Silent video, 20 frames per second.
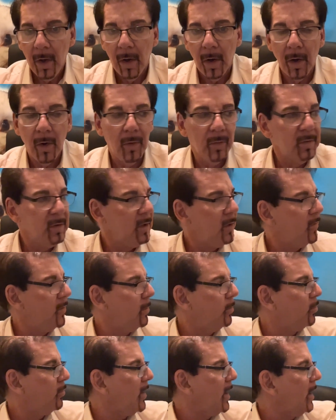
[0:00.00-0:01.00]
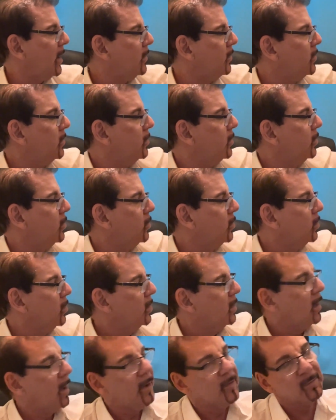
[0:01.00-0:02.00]
Only the brand new
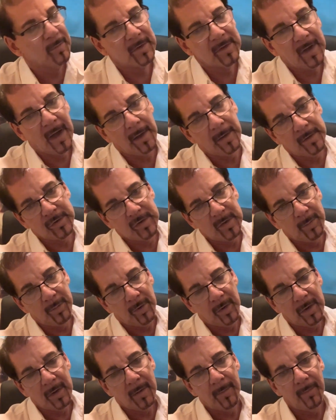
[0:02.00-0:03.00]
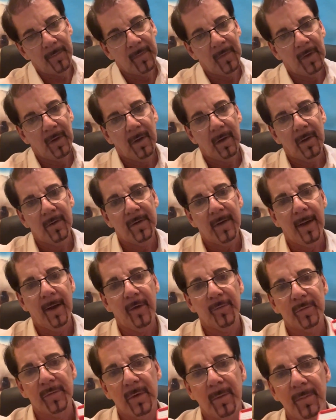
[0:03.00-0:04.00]
cosmetology book tells
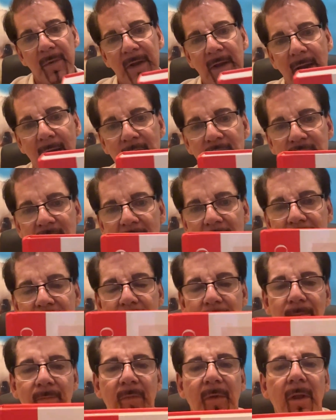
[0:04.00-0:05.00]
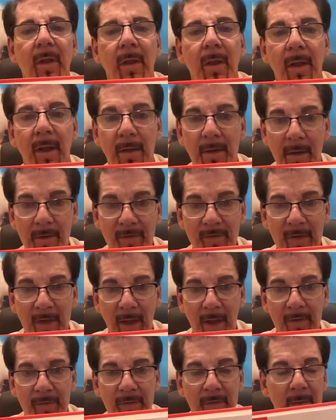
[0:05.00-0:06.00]
what the pH is. And it
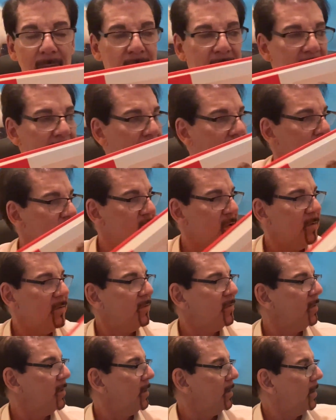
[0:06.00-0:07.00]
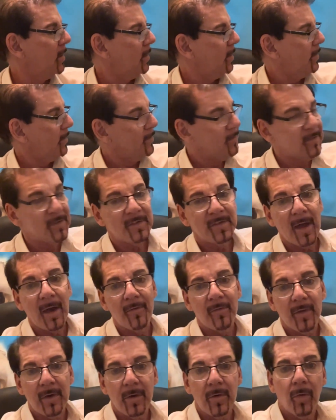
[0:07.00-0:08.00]
says the pH is
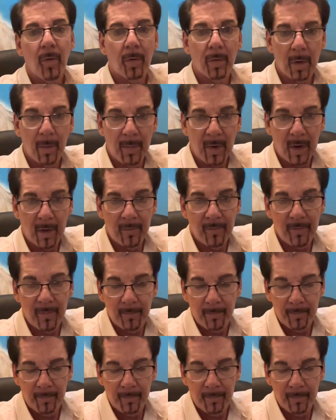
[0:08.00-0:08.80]
7 or above.